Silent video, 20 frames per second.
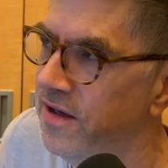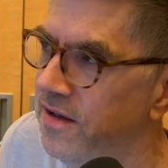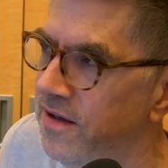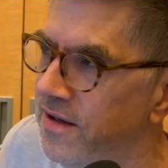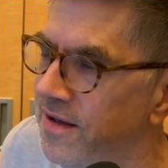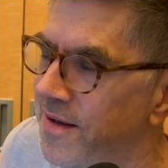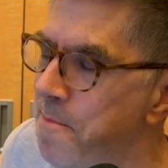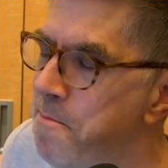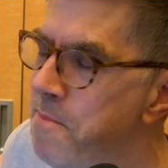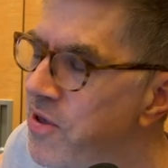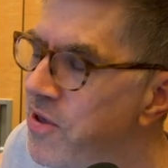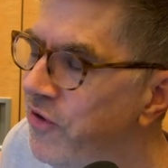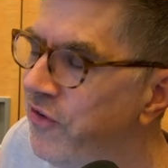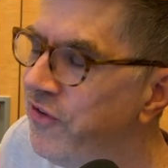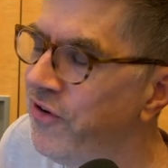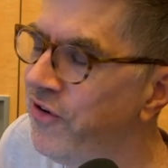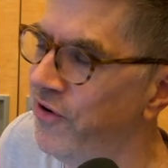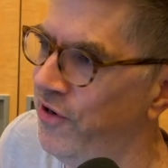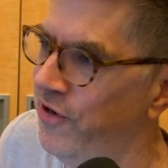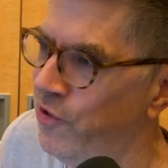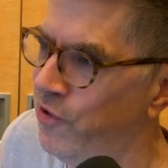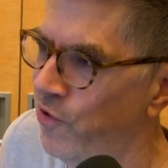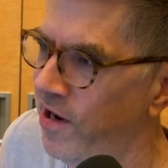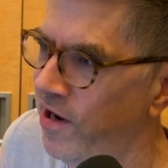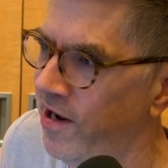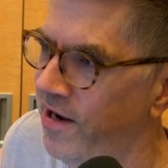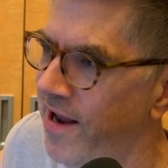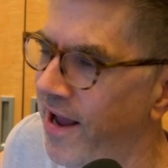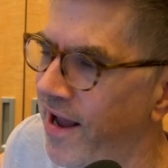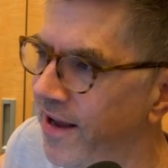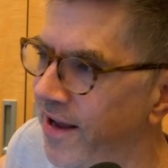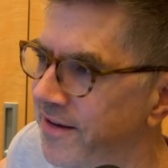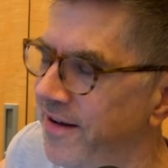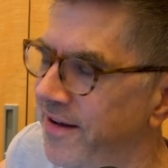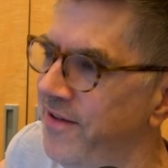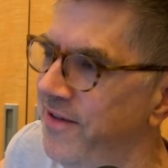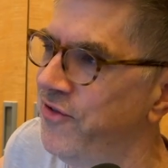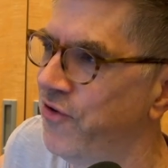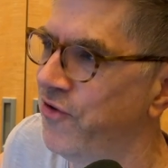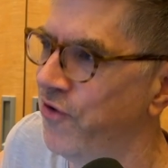military grade
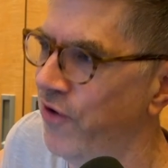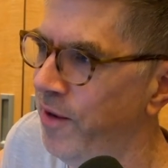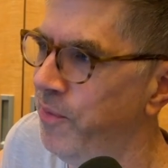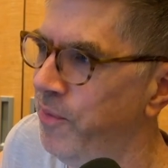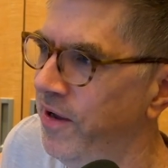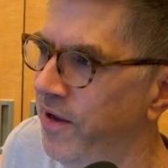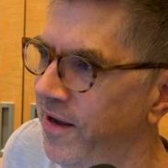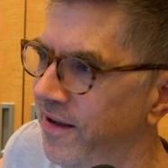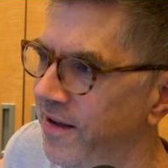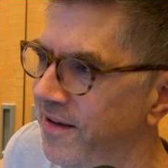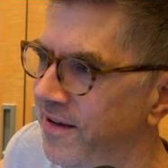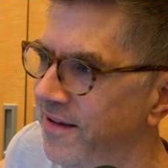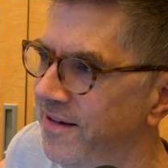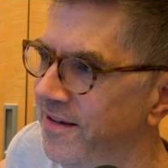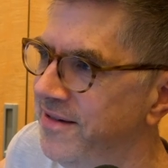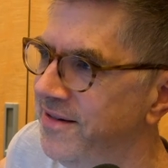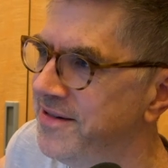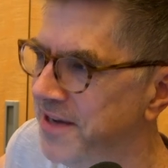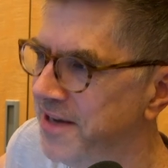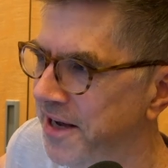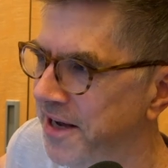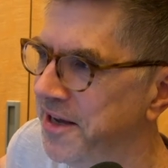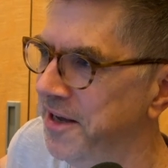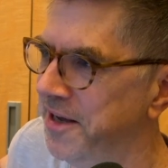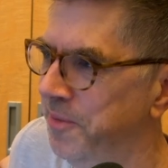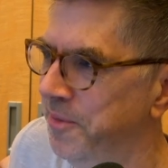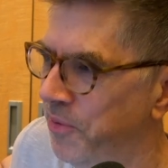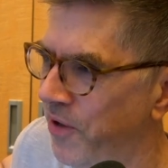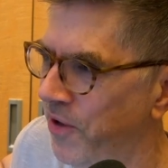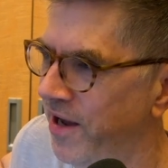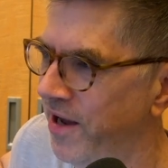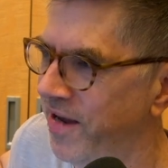anti-scraping tech in play.